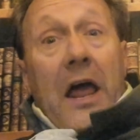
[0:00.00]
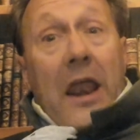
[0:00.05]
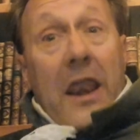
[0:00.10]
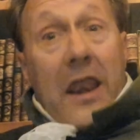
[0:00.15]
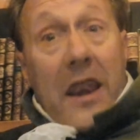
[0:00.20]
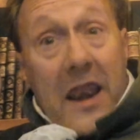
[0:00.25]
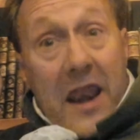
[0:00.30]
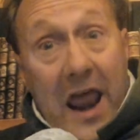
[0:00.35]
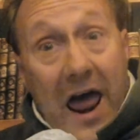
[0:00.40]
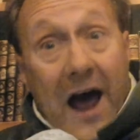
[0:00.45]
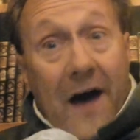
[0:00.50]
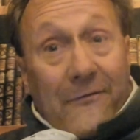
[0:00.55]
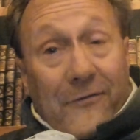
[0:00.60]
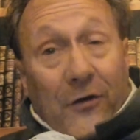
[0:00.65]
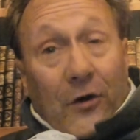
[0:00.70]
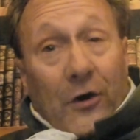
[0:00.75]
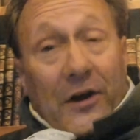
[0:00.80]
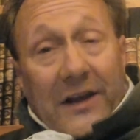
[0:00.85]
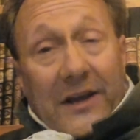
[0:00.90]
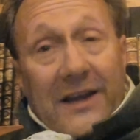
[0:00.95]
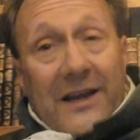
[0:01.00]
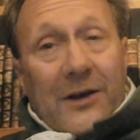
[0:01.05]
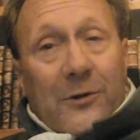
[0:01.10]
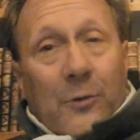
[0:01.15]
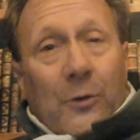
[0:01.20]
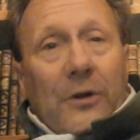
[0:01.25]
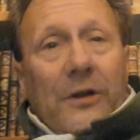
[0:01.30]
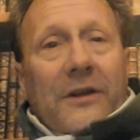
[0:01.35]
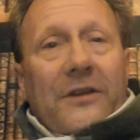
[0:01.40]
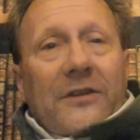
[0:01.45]
never
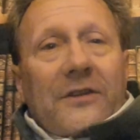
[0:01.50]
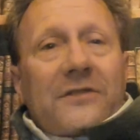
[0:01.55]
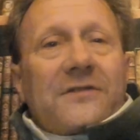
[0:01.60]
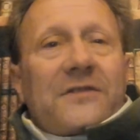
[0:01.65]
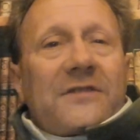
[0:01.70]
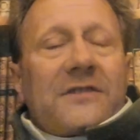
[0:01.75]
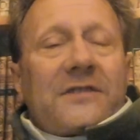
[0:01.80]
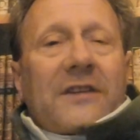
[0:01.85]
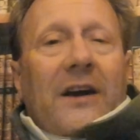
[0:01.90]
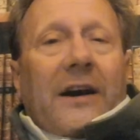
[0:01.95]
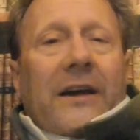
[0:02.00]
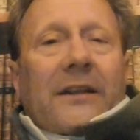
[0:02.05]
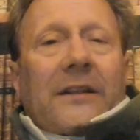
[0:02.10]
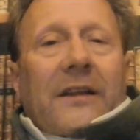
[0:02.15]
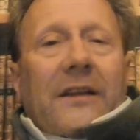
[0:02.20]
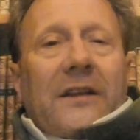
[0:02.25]
equal in their societal